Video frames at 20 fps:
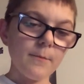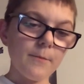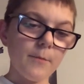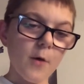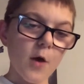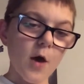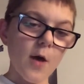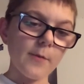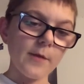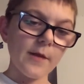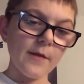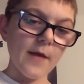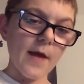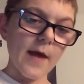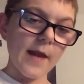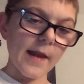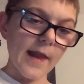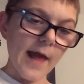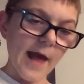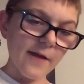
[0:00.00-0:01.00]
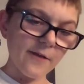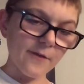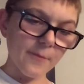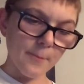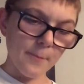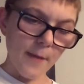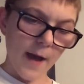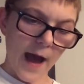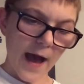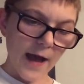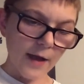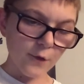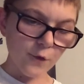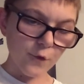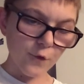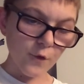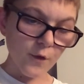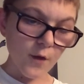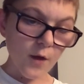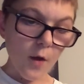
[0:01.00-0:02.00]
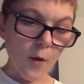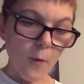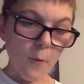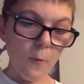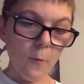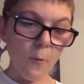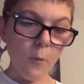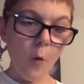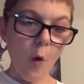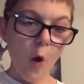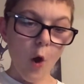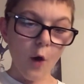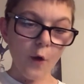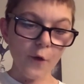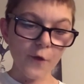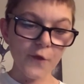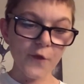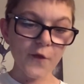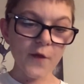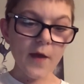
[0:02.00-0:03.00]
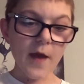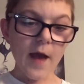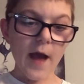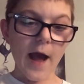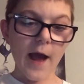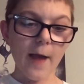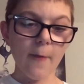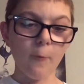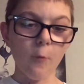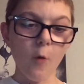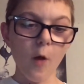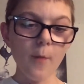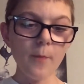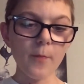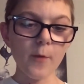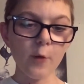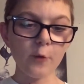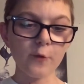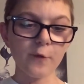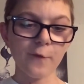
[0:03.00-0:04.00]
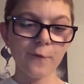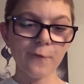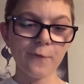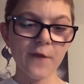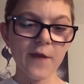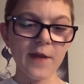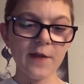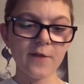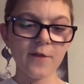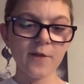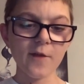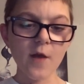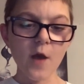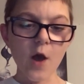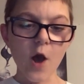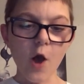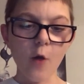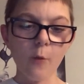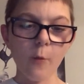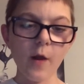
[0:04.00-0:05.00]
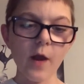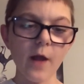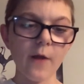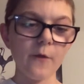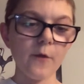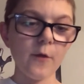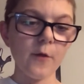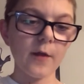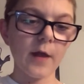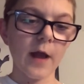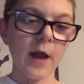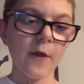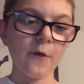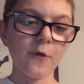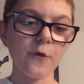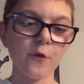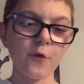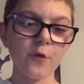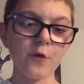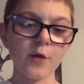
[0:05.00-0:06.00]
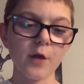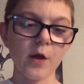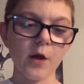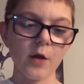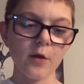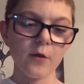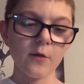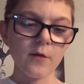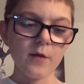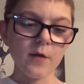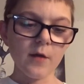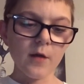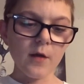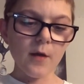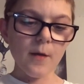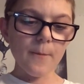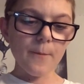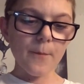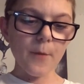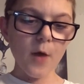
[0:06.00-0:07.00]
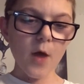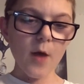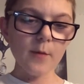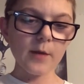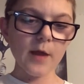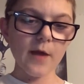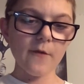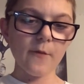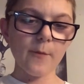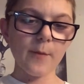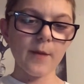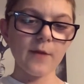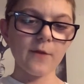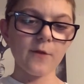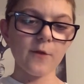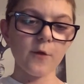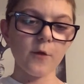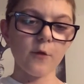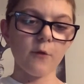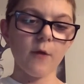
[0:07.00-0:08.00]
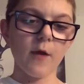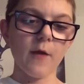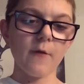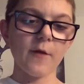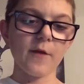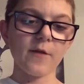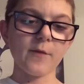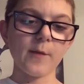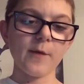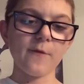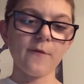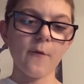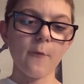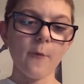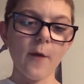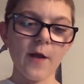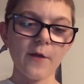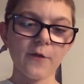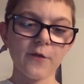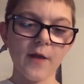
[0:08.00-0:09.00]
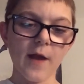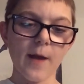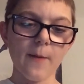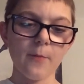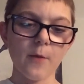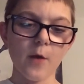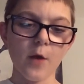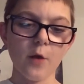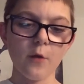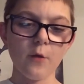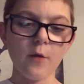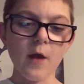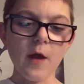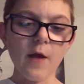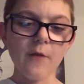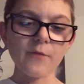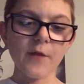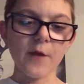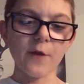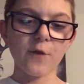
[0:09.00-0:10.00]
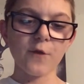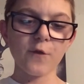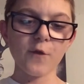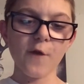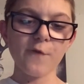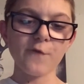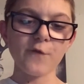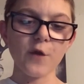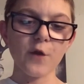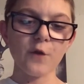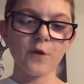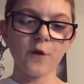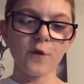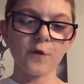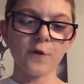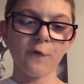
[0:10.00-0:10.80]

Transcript: Burnley, their last match was a 1-0 defeat away in Newcastle. You know, Burnley haven't been too great recently. For West Ham, though, they suffered a